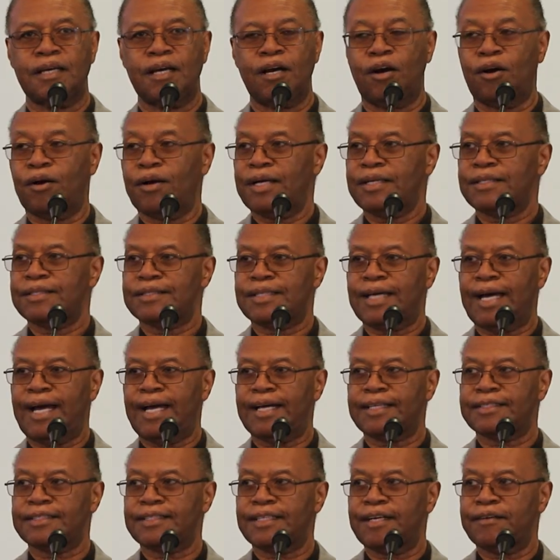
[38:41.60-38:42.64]
All right, his
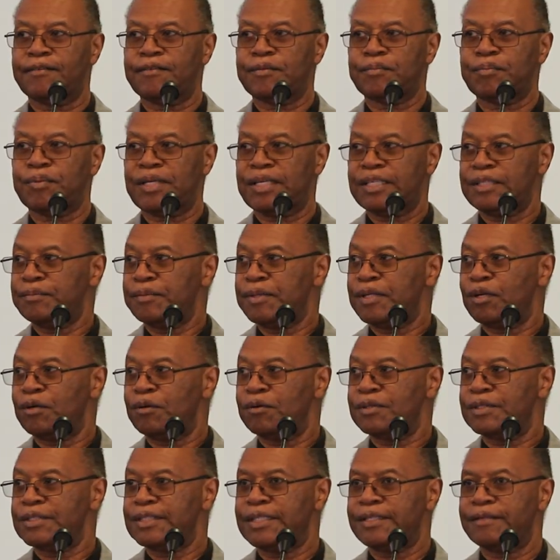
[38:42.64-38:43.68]
eyes in every place,
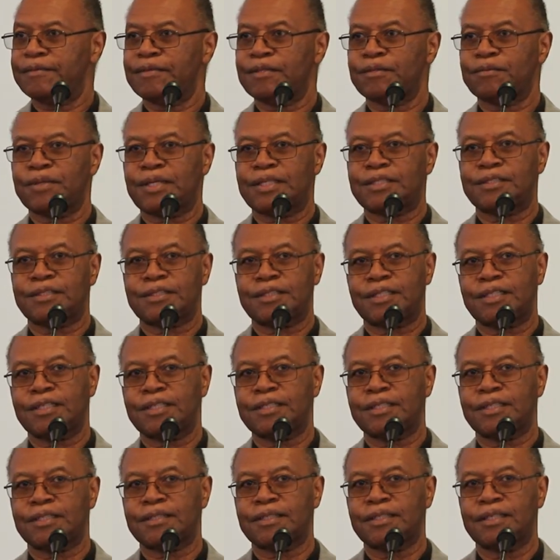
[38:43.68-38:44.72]
beholding the evil as the
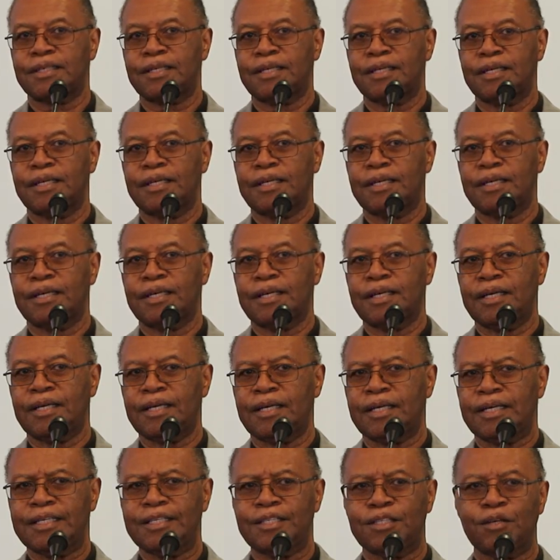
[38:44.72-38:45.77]
good.
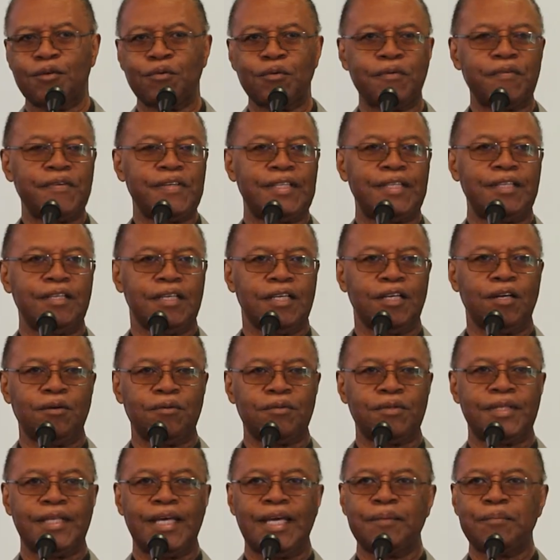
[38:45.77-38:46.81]
He knows what we're
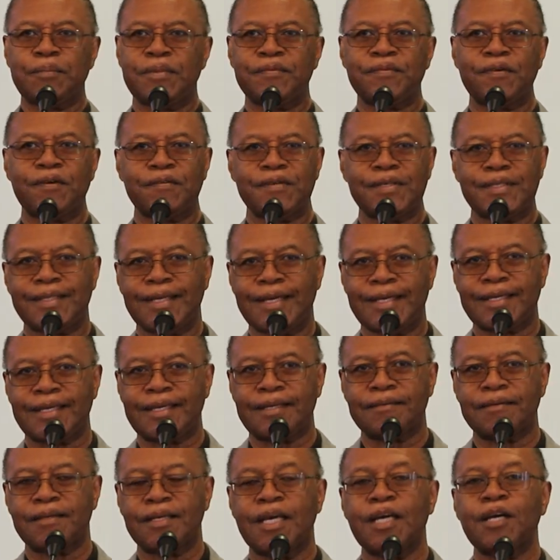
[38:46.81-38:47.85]
going to think before we think it.
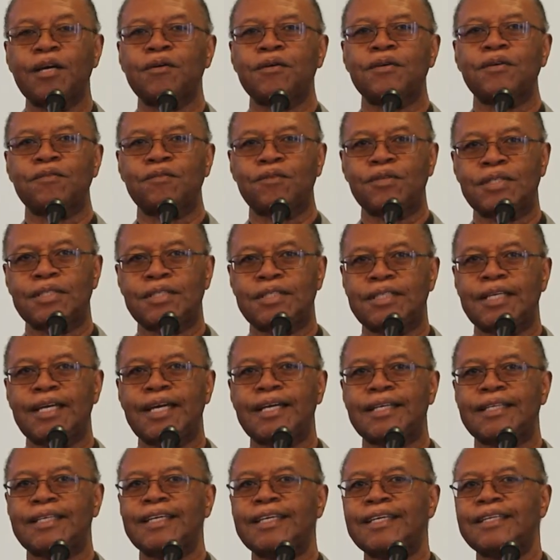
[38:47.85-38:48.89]
Well,
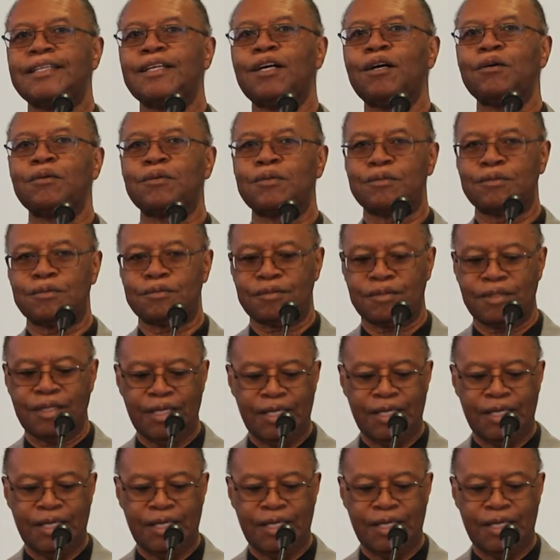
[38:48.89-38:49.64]
yes, he knows.